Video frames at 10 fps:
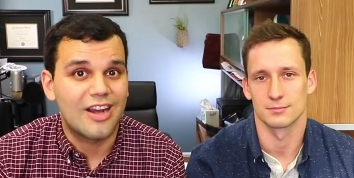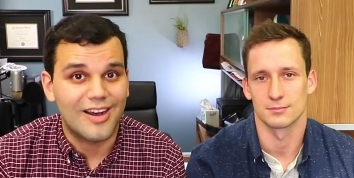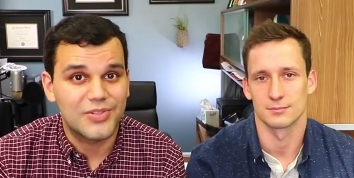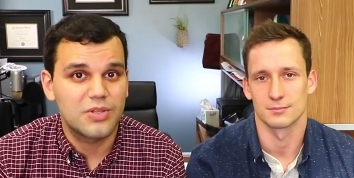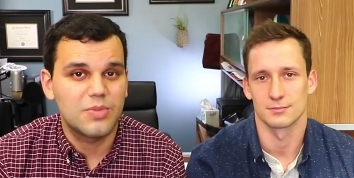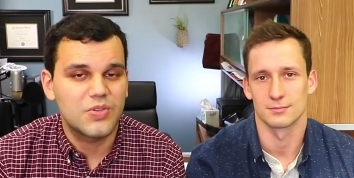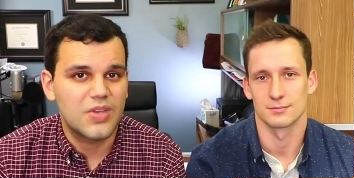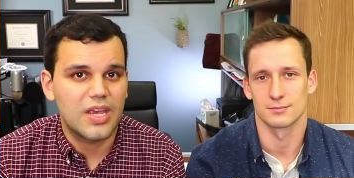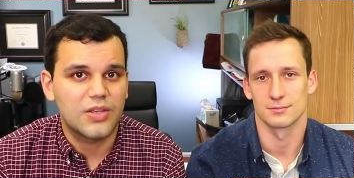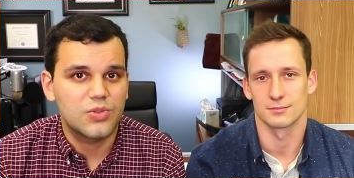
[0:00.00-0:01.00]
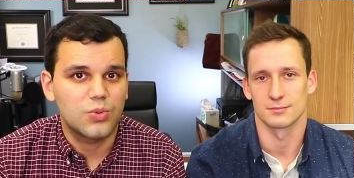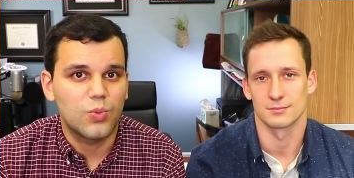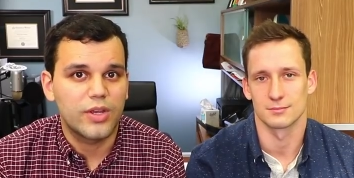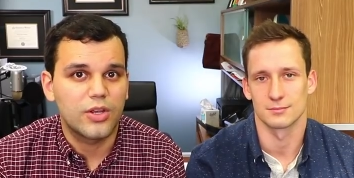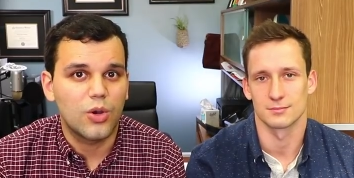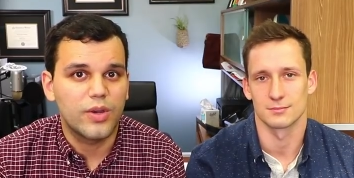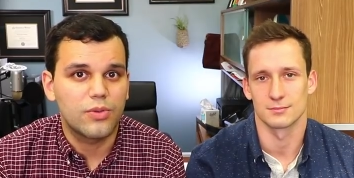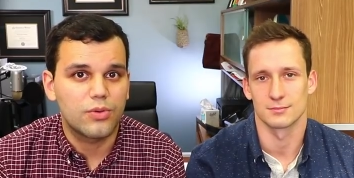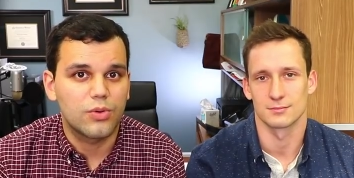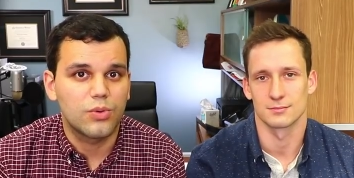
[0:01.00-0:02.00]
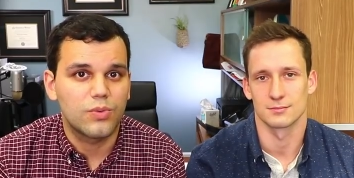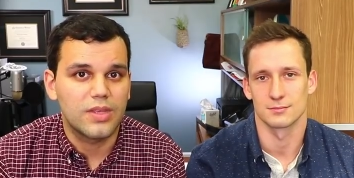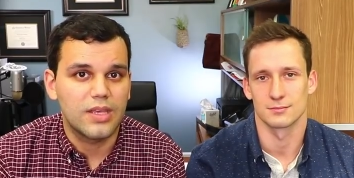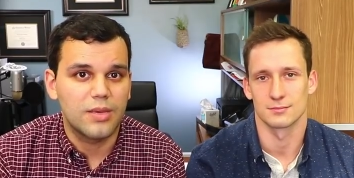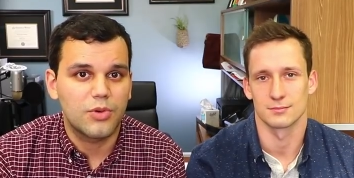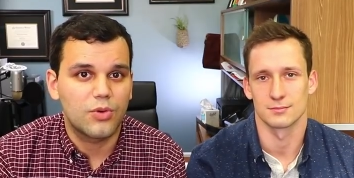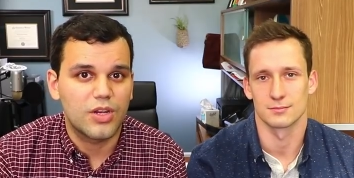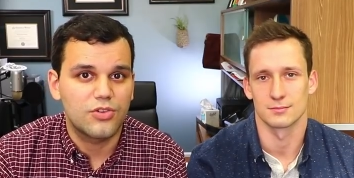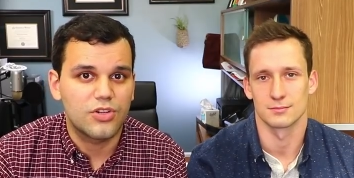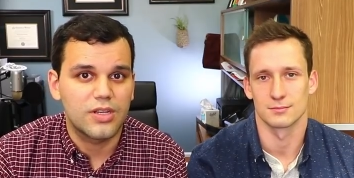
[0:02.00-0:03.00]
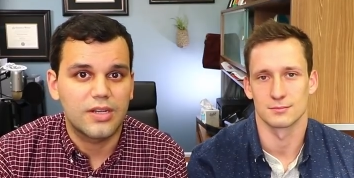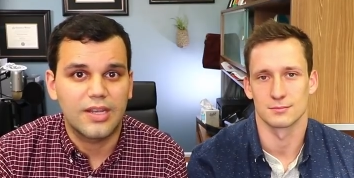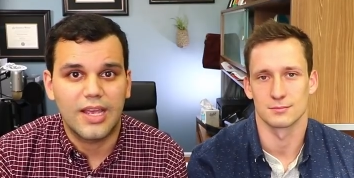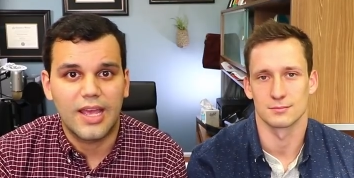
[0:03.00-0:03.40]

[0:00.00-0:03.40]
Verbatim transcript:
Speaker 1: costly mistakes when going through the immigration